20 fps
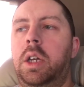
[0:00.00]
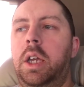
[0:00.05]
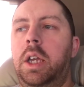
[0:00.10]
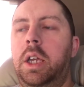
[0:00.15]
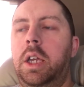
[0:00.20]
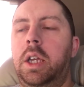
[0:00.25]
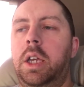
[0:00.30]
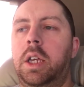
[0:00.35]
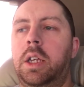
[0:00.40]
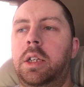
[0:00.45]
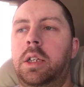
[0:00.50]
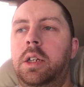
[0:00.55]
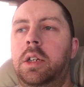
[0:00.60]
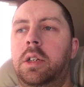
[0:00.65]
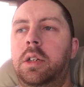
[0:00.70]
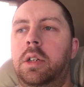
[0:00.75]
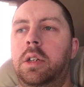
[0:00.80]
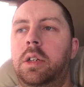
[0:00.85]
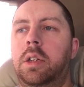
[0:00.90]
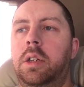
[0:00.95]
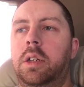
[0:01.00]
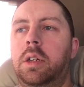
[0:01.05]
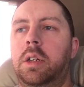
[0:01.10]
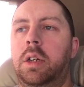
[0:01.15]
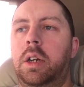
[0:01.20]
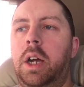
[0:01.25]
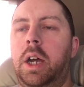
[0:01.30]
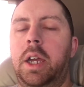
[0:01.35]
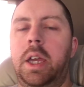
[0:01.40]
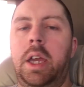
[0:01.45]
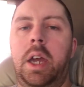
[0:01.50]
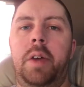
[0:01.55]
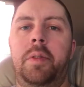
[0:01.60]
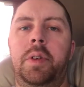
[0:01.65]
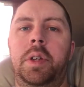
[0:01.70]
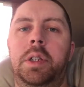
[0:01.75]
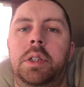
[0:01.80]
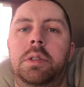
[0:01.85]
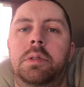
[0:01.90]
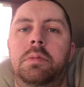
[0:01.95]
And I
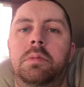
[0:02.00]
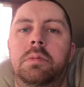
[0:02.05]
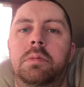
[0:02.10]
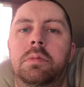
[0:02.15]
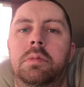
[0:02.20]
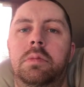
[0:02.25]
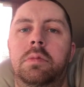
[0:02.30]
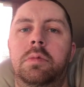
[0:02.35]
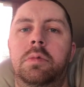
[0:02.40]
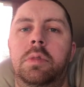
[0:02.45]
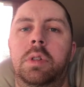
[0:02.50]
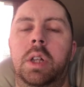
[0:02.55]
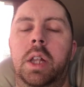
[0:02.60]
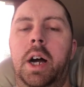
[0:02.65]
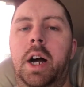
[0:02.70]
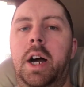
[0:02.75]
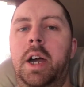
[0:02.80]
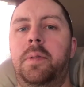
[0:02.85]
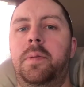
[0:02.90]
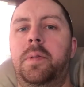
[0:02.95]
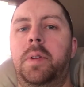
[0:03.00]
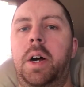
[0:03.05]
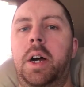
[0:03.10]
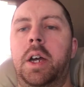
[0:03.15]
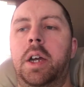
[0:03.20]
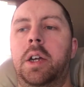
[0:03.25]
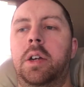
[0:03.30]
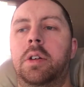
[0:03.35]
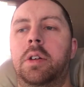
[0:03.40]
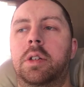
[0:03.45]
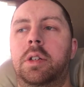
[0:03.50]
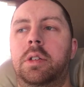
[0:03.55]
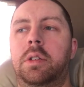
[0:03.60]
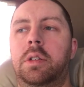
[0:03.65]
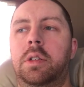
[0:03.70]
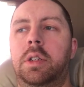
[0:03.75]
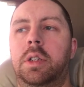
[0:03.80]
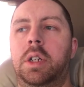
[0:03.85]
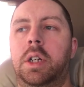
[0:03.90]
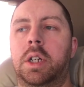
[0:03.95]
haven't live fired
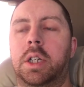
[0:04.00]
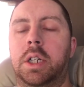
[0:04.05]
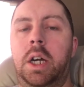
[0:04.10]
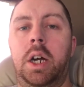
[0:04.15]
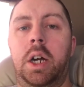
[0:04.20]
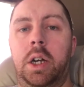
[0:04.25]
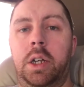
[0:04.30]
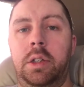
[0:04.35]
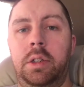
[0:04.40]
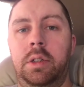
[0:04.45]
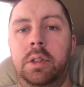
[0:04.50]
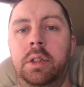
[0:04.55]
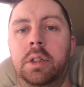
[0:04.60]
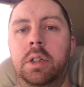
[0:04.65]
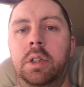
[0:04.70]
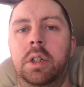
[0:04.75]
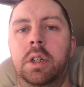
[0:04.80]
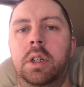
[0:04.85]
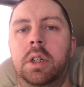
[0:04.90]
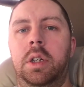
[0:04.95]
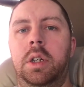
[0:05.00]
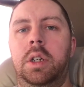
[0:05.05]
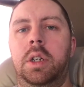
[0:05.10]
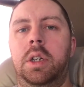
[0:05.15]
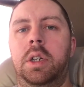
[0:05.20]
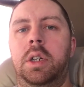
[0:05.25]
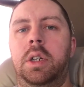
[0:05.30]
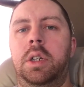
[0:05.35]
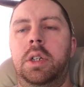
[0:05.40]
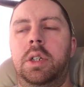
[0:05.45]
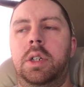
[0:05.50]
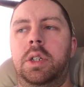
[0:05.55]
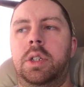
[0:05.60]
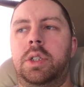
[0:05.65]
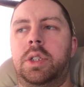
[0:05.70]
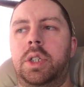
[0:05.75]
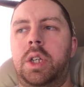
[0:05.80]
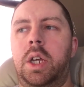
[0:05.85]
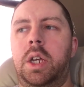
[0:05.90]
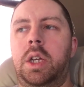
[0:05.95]
a gun
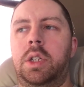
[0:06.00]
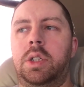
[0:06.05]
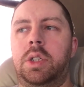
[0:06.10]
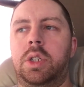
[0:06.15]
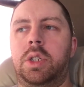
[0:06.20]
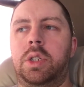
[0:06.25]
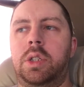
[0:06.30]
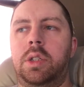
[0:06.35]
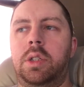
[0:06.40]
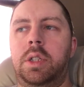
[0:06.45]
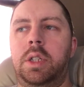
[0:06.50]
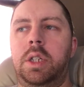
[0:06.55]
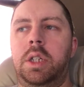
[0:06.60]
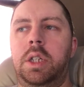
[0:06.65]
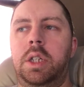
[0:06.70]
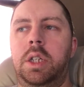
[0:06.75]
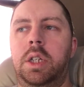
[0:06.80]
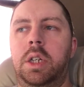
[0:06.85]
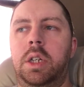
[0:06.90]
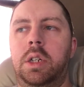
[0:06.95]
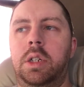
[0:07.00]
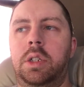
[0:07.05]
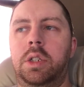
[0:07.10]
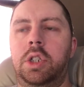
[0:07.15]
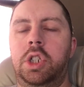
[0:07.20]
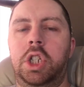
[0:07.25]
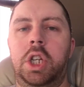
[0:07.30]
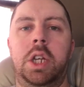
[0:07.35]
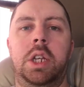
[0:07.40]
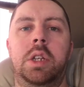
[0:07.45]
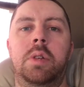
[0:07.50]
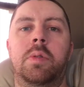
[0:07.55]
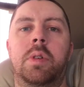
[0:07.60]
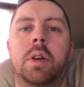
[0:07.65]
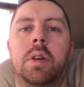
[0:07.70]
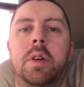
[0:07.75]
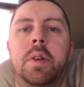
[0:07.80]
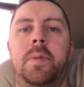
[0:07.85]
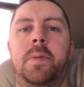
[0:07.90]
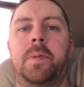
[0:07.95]
since the
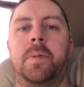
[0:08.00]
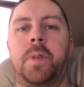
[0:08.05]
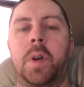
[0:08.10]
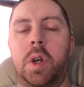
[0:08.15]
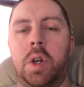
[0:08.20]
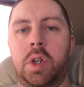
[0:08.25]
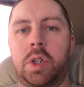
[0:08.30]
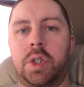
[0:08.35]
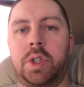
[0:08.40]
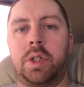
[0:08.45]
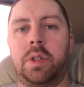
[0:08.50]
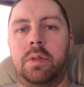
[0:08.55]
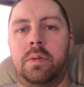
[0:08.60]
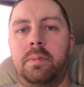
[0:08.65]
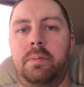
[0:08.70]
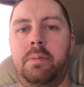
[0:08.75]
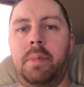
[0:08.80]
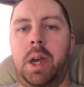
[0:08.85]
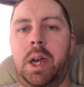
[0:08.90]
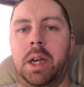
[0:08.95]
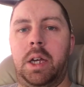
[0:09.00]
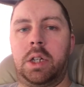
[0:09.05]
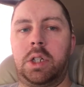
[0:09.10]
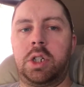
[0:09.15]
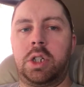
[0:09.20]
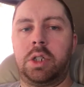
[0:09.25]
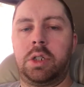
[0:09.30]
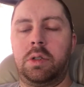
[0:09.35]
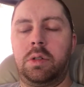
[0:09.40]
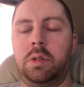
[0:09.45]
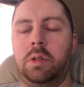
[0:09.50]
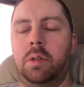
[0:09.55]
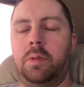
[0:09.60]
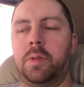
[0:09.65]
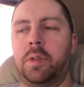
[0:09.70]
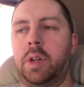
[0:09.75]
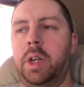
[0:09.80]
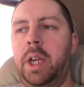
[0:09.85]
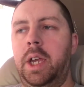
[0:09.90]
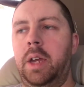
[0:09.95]
January 1st match
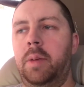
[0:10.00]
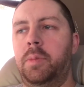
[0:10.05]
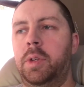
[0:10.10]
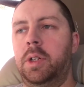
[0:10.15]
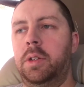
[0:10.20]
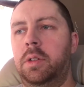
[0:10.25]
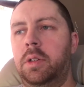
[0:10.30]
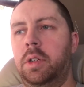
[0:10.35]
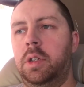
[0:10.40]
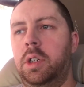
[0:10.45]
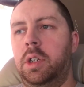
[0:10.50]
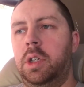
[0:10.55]
over in Hampden.